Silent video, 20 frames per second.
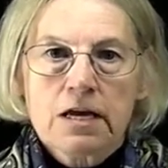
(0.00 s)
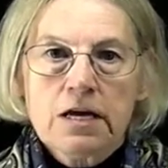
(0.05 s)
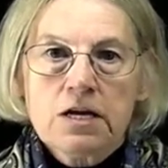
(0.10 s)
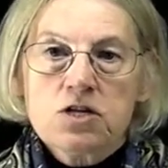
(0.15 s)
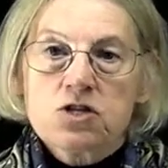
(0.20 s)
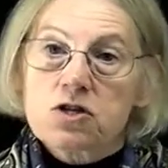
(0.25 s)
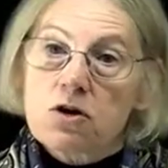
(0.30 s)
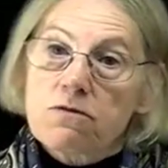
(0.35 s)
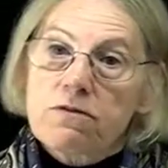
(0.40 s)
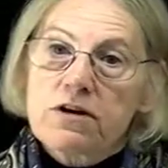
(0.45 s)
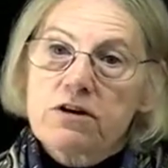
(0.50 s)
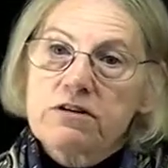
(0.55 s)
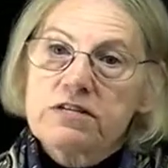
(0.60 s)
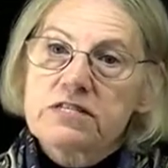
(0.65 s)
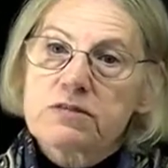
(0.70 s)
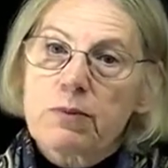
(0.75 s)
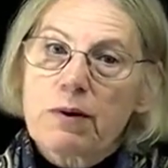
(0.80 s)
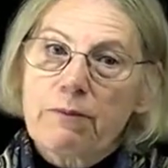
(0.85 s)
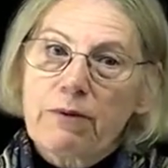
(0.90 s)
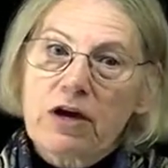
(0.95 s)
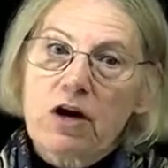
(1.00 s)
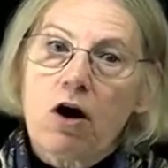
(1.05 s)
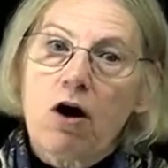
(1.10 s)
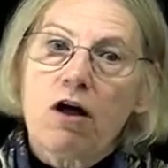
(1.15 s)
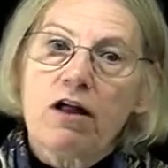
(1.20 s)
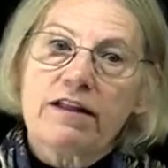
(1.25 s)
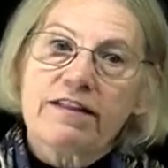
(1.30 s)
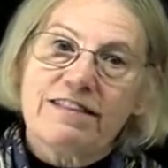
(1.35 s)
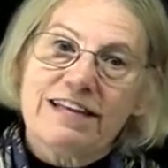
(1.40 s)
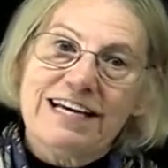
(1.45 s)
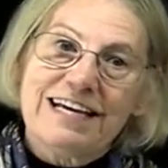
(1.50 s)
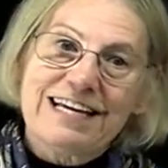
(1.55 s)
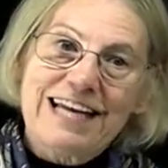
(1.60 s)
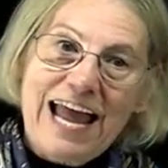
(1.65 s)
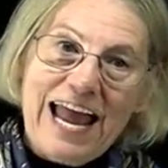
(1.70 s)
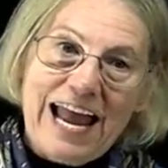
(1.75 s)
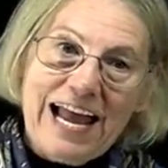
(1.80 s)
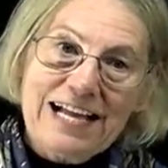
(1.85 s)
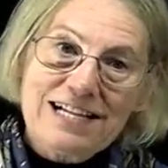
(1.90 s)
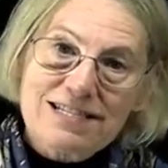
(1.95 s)
So there is what we call the
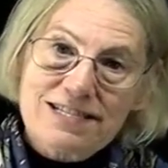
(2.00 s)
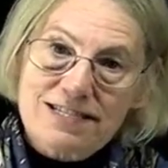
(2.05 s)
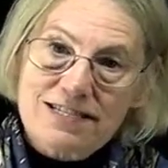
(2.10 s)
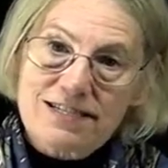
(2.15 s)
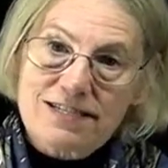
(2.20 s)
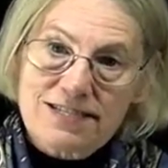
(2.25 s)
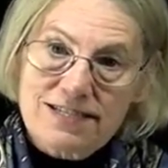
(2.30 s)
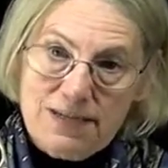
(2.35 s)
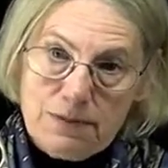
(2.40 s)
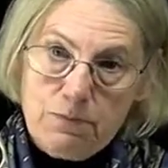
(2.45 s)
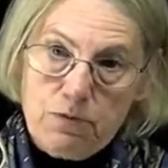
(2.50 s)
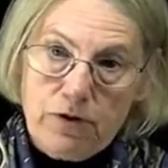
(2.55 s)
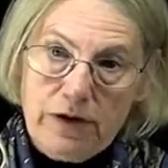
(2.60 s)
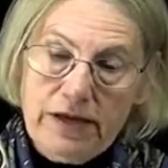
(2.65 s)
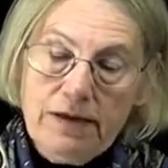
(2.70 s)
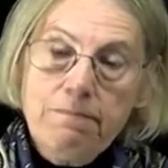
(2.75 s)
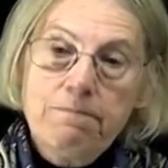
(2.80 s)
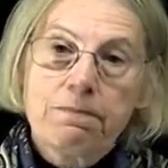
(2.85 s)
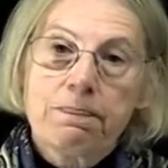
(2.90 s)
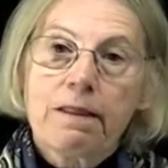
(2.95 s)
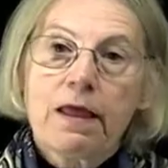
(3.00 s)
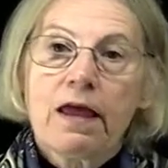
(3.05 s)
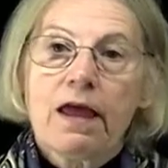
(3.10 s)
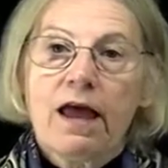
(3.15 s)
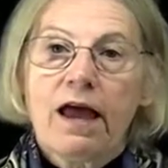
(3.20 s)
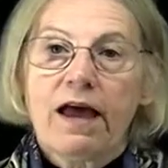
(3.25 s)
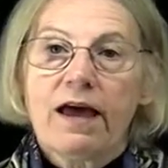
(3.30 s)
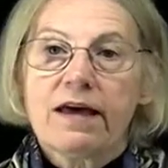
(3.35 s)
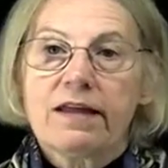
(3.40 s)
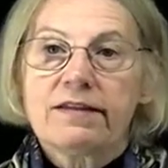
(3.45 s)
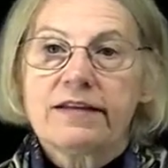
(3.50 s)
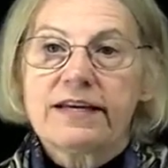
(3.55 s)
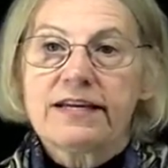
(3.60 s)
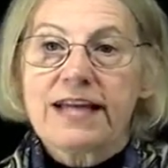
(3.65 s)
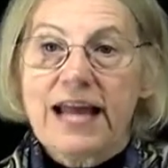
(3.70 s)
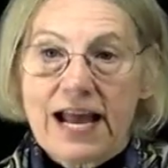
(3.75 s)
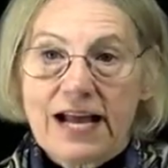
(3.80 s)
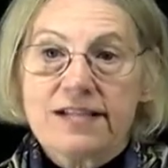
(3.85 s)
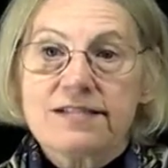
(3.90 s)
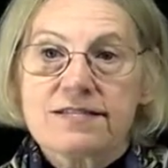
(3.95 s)
enhanced CPRI. And the
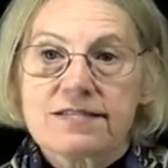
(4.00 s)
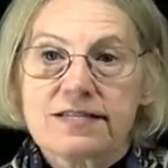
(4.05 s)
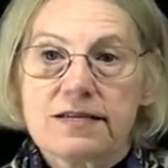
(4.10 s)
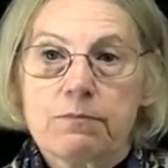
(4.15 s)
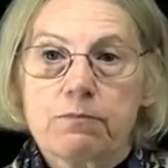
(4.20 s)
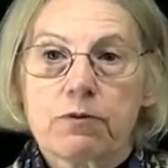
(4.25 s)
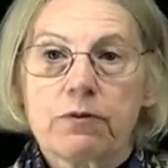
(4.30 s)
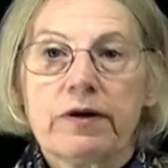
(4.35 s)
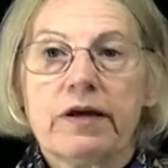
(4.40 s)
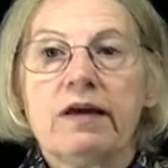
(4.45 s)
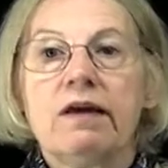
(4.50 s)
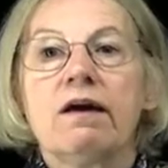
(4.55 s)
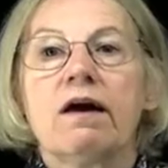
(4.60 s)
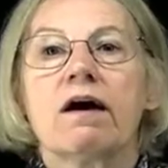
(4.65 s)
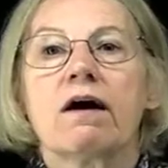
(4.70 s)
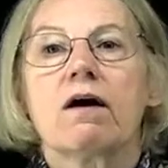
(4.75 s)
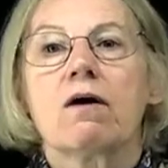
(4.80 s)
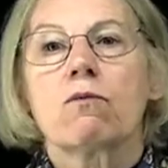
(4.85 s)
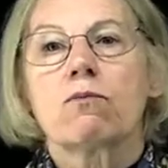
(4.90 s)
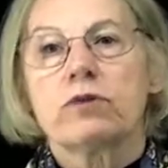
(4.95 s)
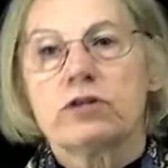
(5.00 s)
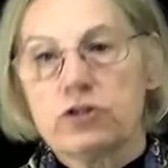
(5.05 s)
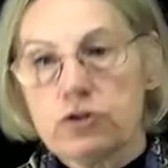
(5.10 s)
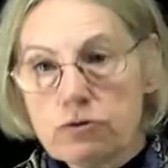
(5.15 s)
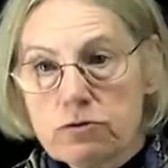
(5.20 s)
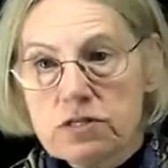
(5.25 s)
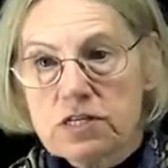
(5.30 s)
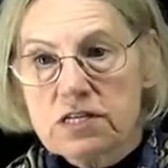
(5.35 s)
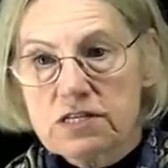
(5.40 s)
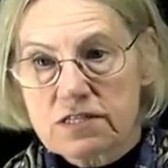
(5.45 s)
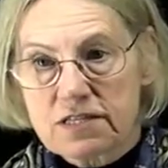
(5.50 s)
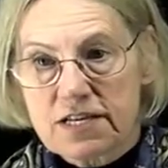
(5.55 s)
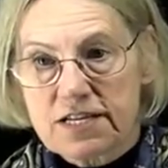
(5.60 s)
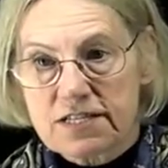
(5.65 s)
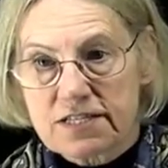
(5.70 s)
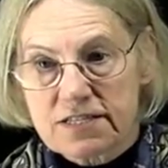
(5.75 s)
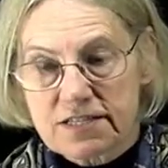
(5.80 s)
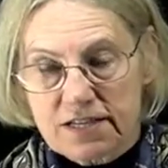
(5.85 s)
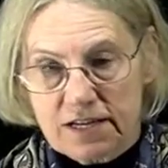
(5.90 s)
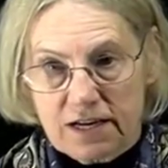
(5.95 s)
enhanced CPRI reduces
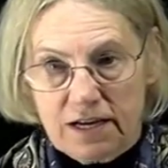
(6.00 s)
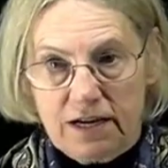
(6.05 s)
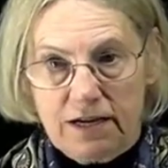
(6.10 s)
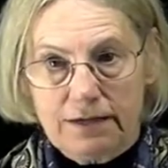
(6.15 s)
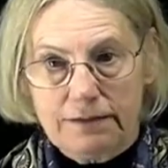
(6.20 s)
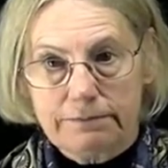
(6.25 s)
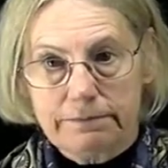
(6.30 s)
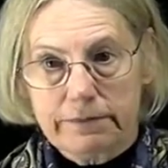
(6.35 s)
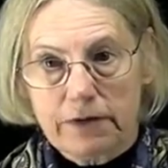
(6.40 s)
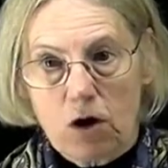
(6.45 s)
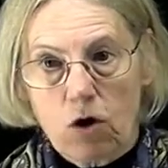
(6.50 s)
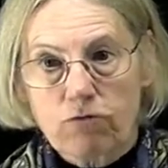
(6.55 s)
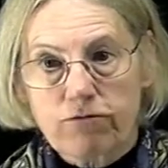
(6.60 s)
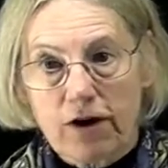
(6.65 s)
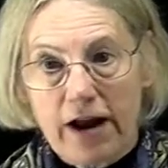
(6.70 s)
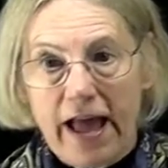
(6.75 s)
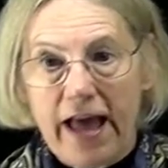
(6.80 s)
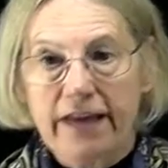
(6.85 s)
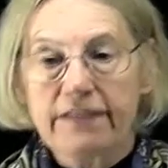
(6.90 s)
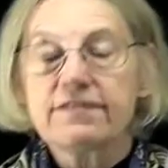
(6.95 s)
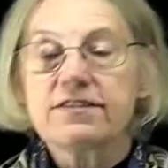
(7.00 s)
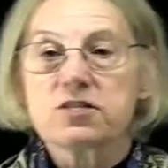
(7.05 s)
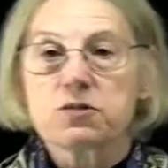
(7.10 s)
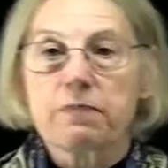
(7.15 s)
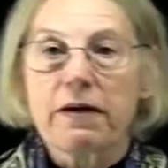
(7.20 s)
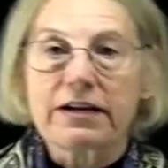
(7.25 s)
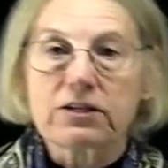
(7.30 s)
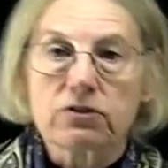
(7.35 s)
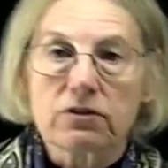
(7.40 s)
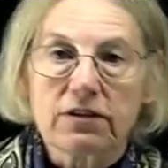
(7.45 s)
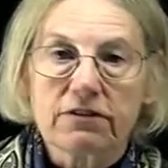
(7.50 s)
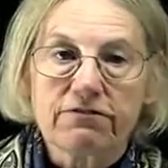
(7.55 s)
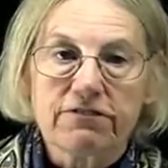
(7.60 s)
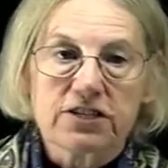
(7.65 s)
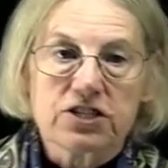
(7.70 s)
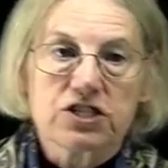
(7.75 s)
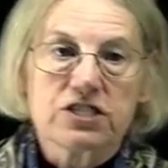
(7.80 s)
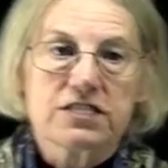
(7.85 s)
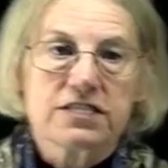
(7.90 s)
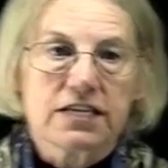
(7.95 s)
this overhead, the spectral
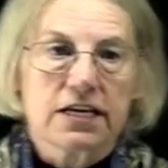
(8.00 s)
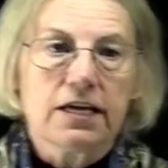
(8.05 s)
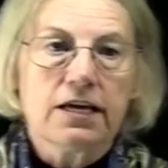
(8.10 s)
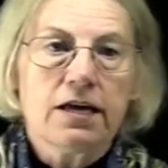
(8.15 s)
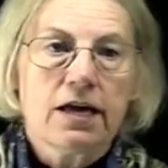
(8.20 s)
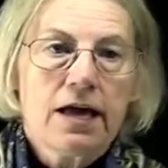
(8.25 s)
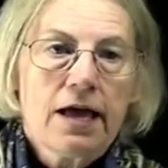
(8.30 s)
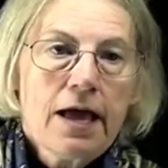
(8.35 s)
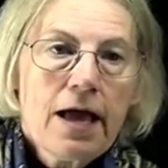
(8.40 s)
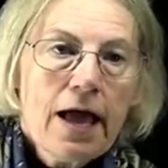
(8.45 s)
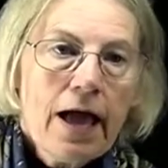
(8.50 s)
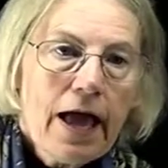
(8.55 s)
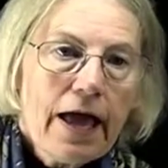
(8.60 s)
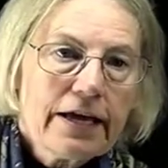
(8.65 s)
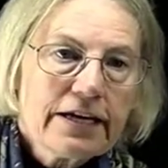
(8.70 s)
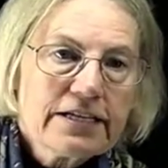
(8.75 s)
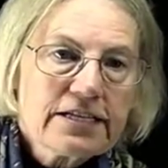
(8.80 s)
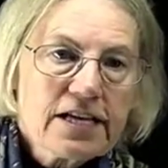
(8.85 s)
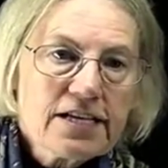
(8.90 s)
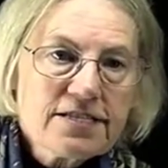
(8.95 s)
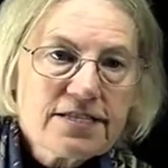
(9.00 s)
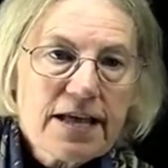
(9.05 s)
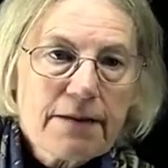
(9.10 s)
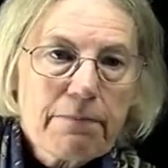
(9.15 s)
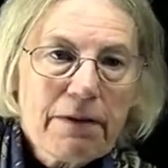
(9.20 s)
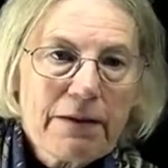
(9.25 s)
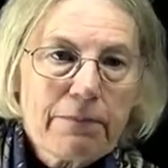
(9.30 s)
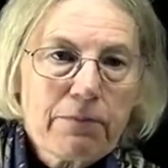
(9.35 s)
efficiency, and it does that by